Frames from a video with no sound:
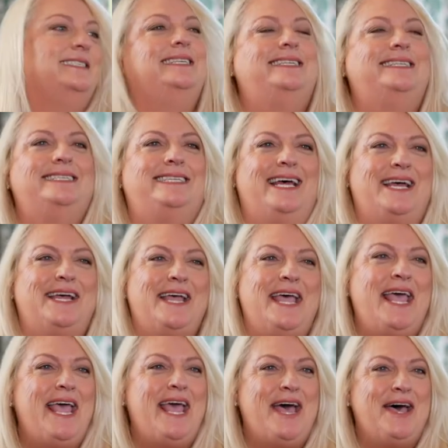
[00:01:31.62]
and
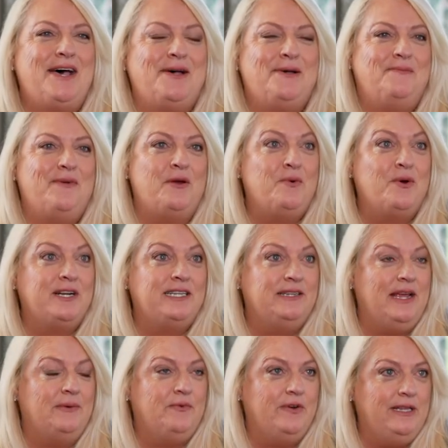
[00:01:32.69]
um, i worked
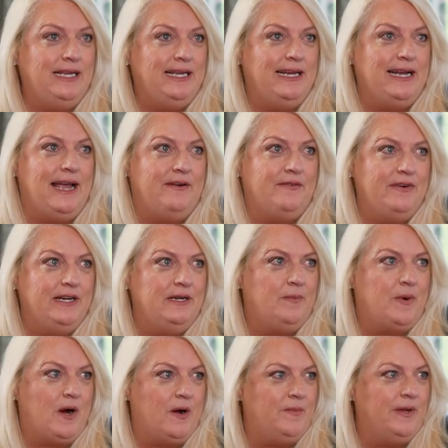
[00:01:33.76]
really in every
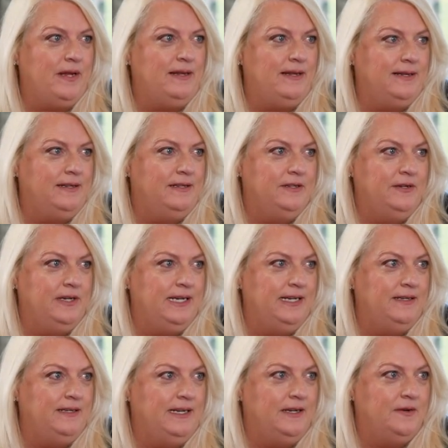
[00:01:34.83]
department
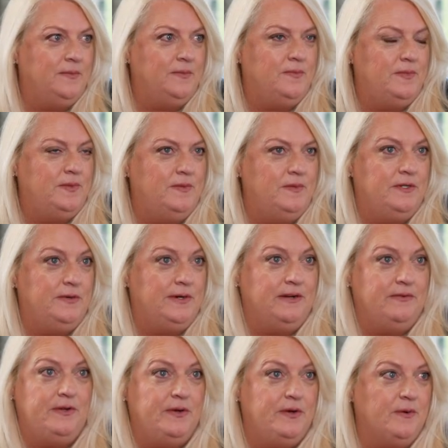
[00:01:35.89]
including you know doing
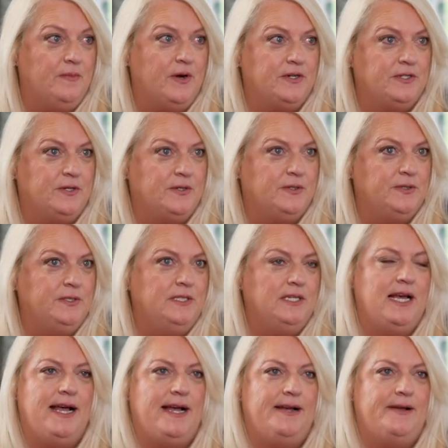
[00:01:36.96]
a few commercials
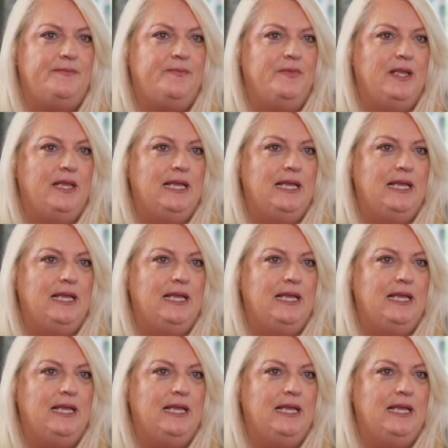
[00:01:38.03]
um,